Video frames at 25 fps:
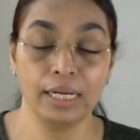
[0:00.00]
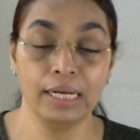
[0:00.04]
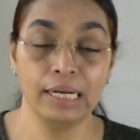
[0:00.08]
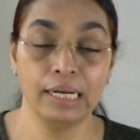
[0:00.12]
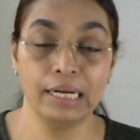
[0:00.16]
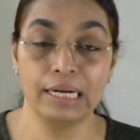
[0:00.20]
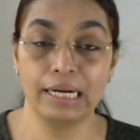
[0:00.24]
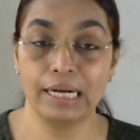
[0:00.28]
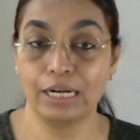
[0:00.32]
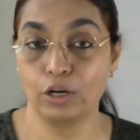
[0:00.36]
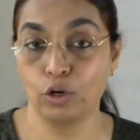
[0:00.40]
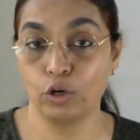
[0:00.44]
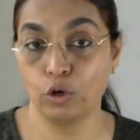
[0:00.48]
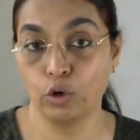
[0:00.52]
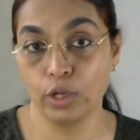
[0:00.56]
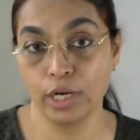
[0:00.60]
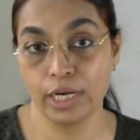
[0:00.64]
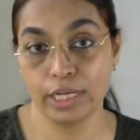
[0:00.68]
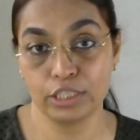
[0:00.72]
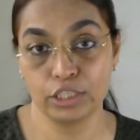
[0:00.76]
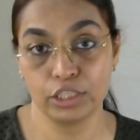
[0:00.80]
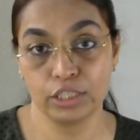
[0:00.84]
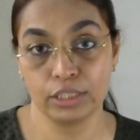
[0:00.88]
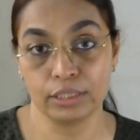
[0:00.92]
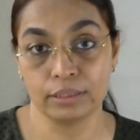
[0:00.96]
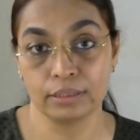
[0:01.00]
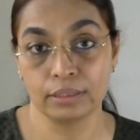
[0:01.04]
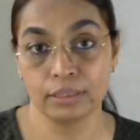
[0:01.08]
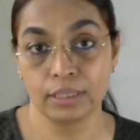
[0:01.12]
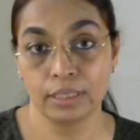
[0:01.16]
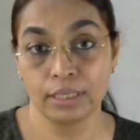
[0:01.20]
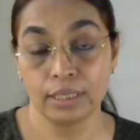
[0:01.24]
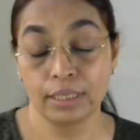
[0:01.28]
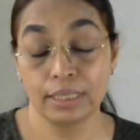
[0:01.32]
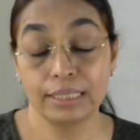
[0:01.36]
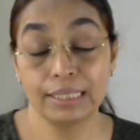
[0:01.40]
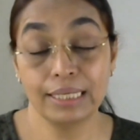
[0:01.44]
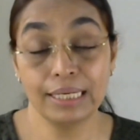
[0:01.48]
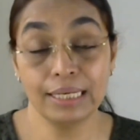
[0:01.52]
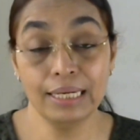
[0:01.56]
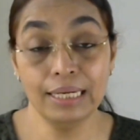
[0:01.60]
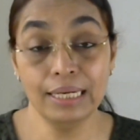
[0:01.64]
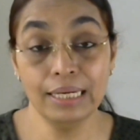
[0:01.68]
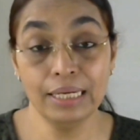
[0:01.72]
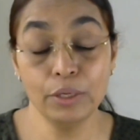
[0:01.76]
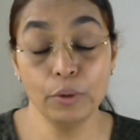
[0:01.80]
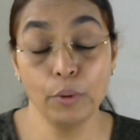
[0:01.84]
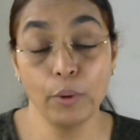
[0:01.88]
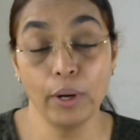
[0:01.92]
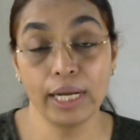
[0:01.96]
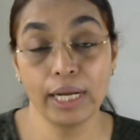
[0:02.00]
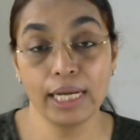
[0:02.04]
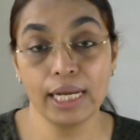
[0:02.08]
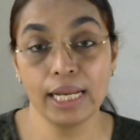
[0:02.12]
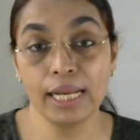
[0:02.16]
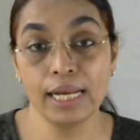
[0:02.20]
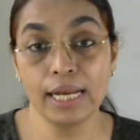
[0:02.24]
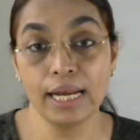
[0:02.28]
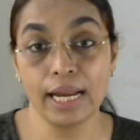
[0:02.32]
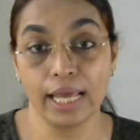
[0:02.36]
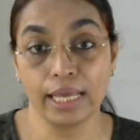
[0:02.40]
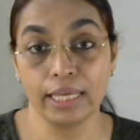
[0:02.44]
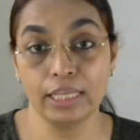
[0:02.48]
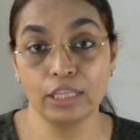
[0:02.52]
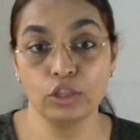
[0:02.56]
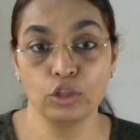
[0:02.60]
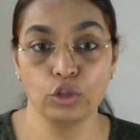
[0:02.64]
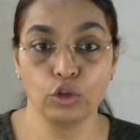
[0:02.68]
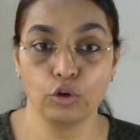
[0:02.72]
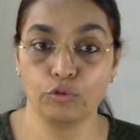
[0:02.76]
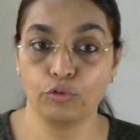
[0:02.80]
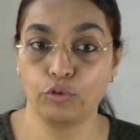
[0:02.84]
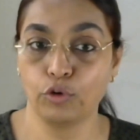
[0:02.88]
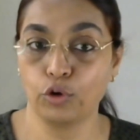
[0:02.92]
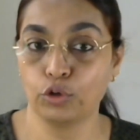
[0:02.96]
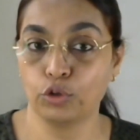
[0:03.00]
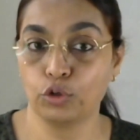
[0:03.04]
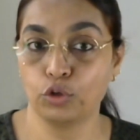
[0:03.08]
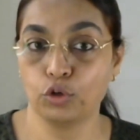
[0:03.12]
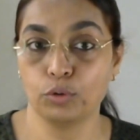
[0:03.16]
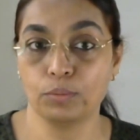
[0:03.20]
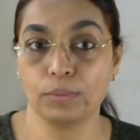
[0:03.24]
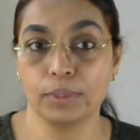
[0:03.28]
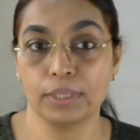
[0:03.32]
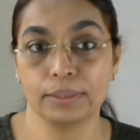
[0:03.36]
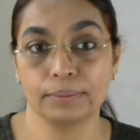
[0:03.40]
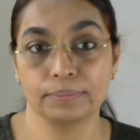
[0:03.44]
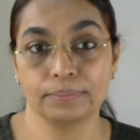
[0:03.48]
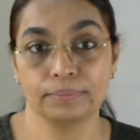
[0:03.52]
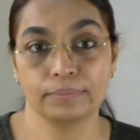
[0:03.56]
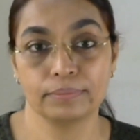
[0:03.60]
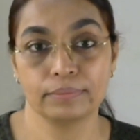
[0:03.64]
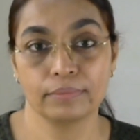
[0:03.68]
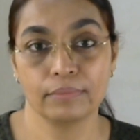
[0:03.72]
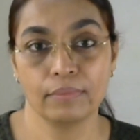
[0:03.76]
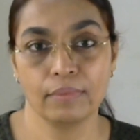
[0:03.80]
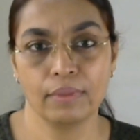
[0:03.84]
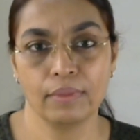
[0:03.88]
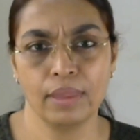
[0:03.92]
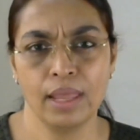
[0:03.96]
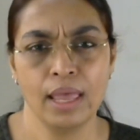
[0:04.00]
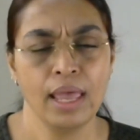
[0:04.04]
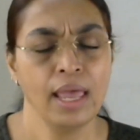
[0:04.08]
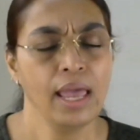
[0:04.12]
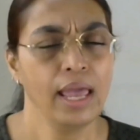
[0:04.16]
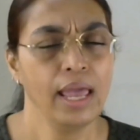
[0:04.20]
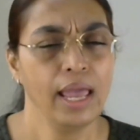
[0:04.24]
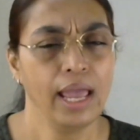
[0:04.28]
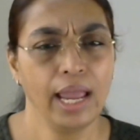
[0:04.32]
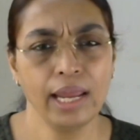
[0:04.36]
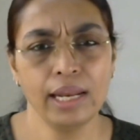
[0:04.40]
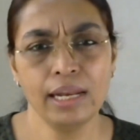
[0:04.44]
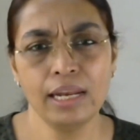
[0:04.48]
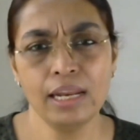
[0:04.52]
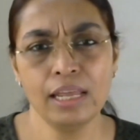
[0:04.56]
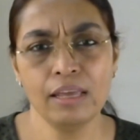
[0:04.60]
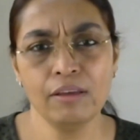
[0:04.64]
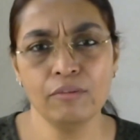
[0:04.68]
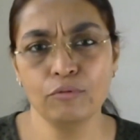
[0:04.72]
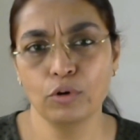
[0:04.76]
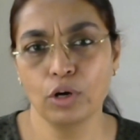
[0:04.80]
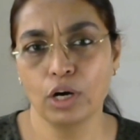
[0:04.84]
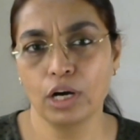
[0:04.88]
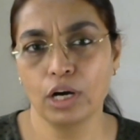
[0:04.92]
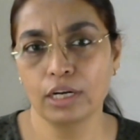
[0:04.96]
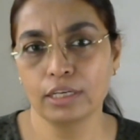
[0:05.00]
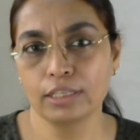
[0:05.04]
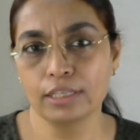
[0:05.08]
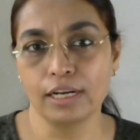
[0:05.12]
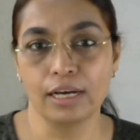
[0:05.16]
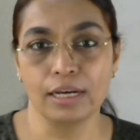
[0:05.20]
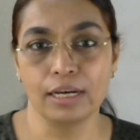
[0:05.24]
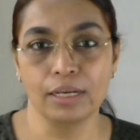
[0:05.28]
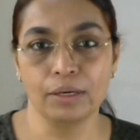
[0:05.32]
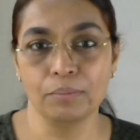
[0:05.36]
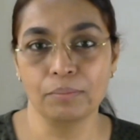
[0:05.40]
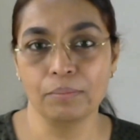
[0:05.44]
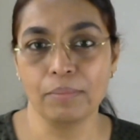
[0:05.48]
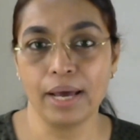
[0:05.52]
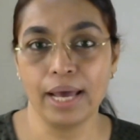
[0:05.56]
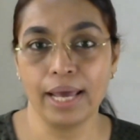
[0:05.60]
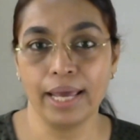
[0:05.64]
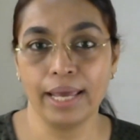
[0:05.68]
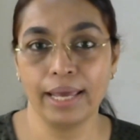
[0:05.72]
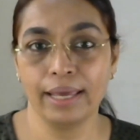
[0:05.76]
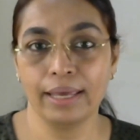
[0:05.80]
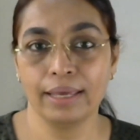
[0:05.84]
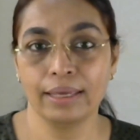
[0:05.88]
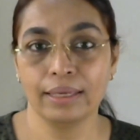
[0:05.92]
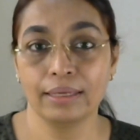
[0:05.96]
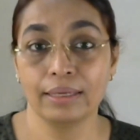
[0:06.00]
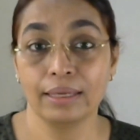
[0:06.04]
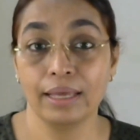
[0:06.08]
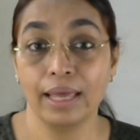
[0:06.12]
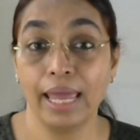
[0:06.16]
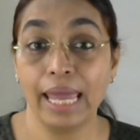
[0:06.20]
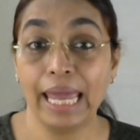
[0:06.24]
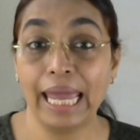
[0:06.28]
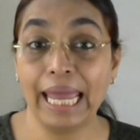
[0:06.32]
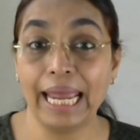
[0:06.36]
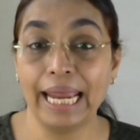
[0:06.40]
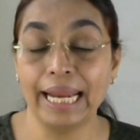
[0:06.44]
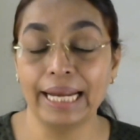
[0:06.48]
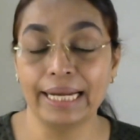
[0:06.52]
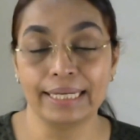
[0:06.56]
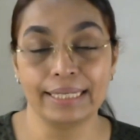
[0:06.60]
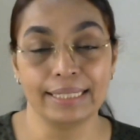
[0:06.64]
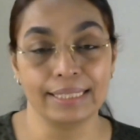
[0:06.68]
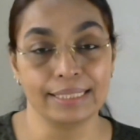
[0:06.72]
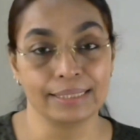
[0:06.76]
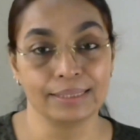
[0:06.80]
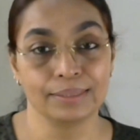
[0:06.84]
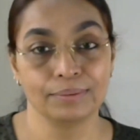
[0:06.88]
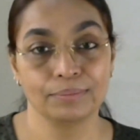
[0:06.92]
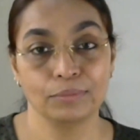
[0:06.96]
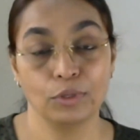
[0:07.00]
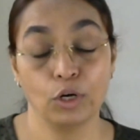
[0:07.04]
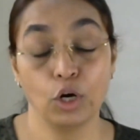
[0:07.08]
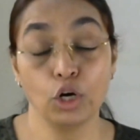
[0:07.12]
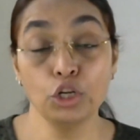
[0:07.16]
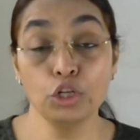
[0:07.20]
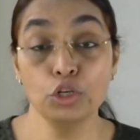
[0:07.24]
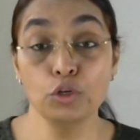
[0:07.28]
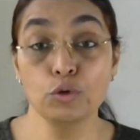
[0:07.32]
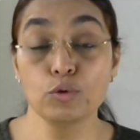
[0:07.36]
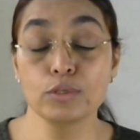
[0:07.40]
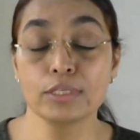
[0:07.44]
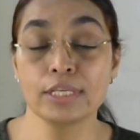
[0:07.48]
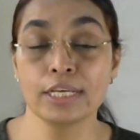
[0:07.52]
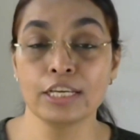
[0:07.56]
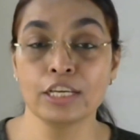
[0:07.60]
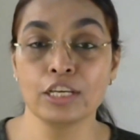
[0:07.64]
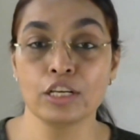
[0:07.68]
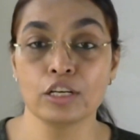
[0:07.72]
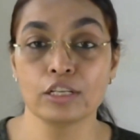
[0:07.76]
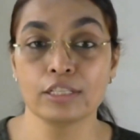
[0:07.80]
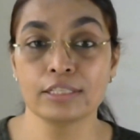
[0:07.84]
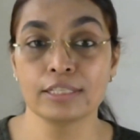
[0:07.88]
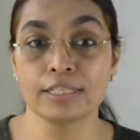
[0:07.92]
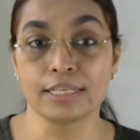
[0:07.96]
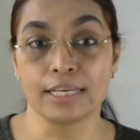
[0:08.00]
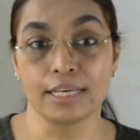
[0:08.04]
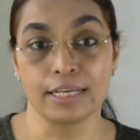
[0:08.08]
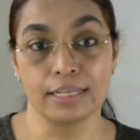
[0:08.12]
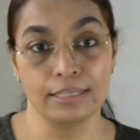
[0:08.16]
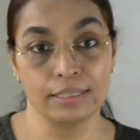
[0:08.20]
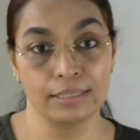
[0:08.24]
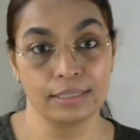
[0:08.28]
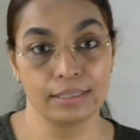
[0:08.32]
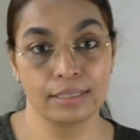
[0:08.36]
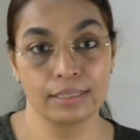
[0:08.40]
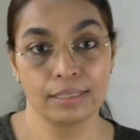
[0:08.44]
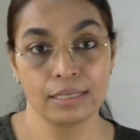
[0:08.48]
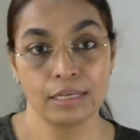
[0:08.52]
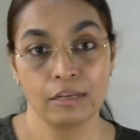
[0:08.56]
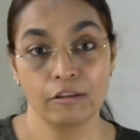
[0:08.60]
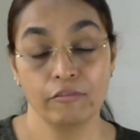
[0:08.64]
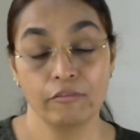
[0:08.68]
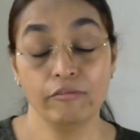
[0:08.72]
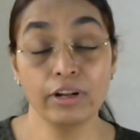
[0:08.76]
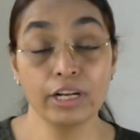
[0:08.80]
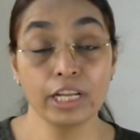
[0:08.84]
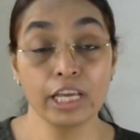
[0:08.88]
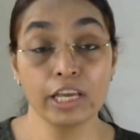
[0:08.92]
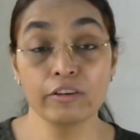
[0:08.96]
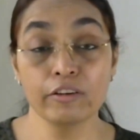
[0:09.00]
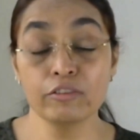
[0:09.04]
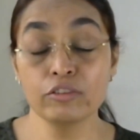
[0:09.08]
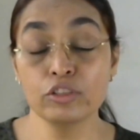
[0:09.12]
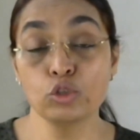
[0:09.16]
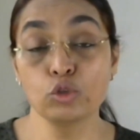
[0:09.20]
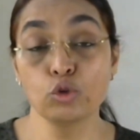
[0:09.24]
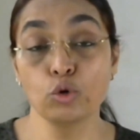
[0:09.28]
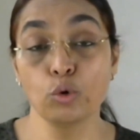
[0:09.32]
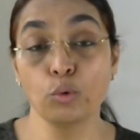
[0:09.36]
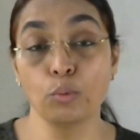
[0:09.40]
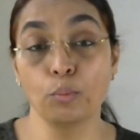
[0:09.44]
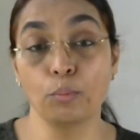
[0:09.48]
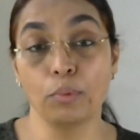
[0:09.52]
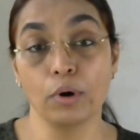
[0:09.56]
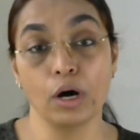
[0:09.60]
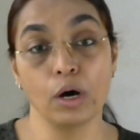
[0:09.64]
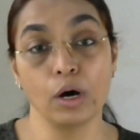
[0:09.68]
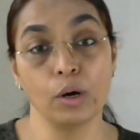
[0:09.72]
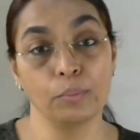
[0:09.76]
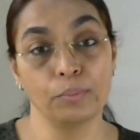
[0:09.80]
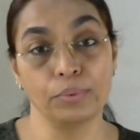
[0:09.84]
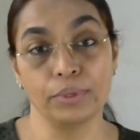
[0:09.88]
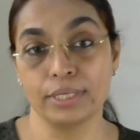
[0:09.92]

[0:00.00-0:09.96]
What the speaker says: in retrogression till 29th of October. Any work done by hand or using your skills will give superb